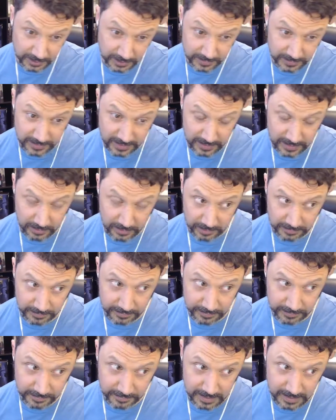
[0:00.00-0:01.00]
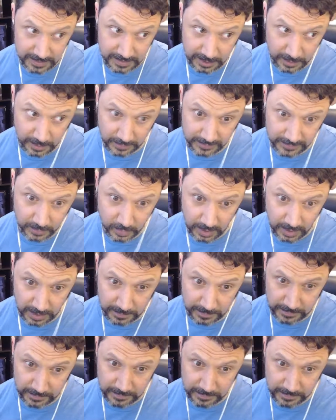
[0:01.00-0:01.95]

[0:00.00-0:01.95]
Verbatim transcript: That's, that's sort of you know if you want to